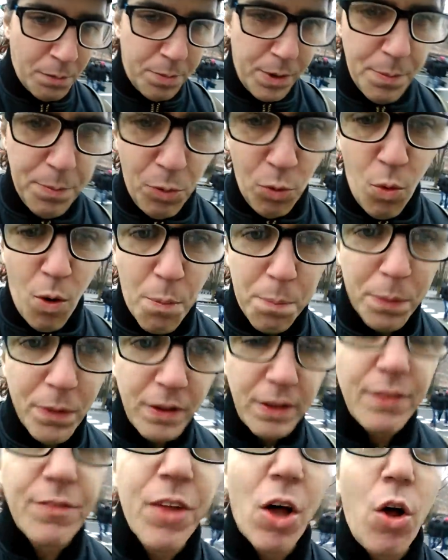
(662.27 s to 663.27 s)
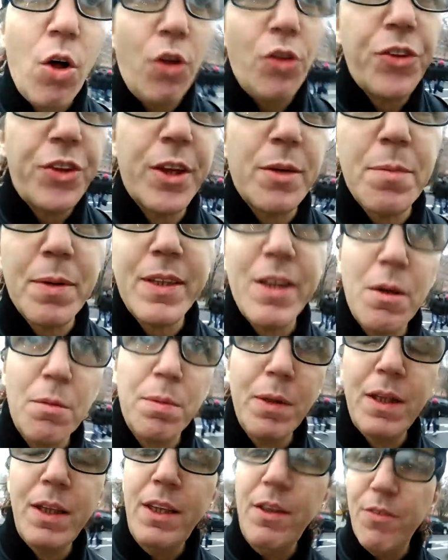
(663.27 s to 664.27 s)
people won't believe the whole thing but they'll
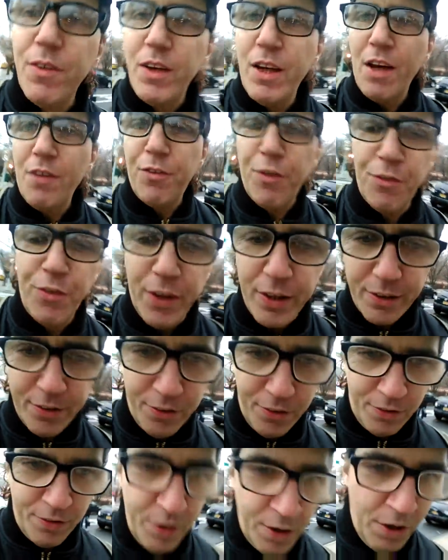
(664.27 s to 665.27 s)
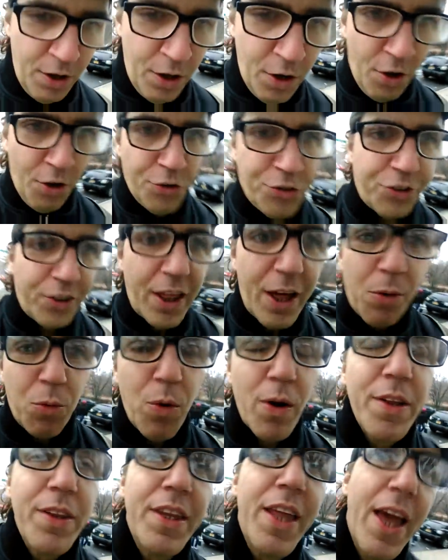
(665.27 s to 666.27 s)
believe enough of it so that
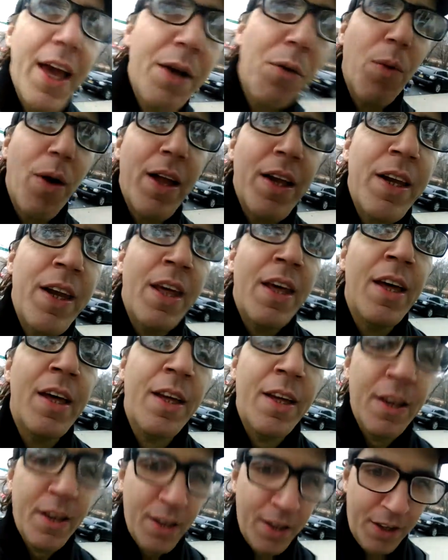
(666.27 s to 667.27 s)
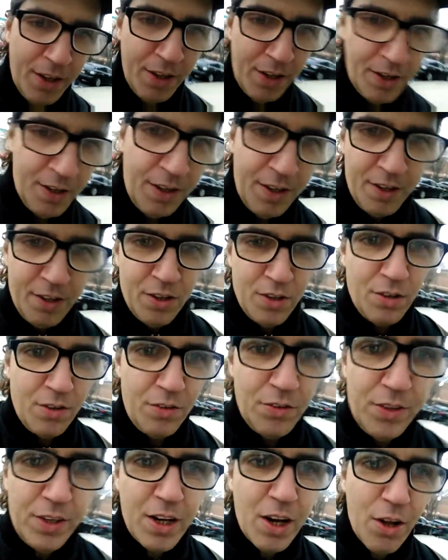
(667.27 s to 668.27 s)
one day when
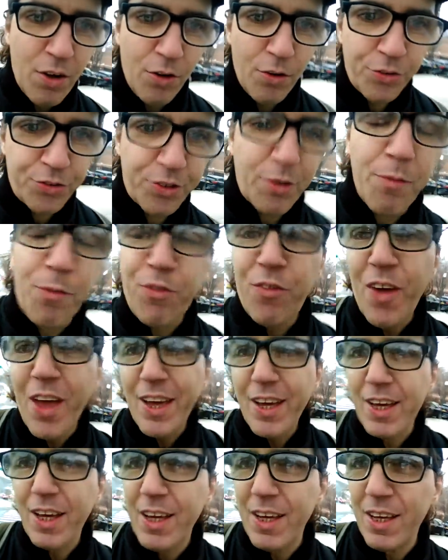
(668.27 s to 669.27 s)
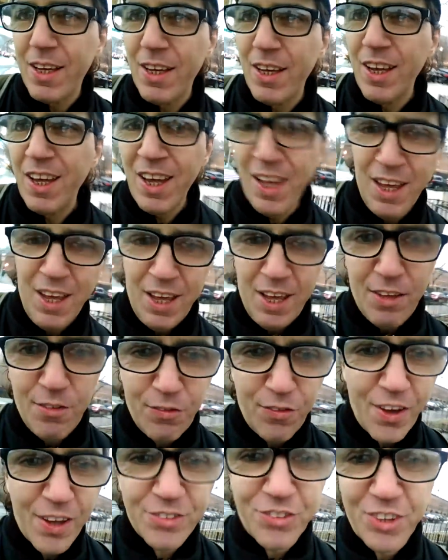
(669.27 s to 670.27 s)
you know some fake
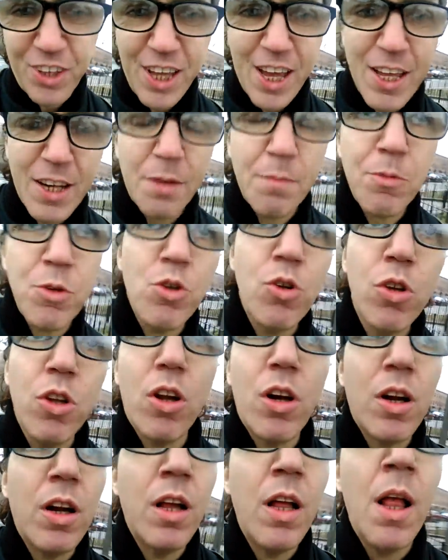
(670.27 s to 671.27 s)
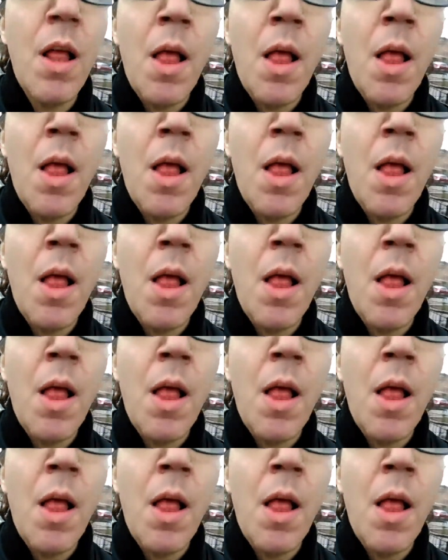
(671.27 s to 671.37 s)
investigator Mueller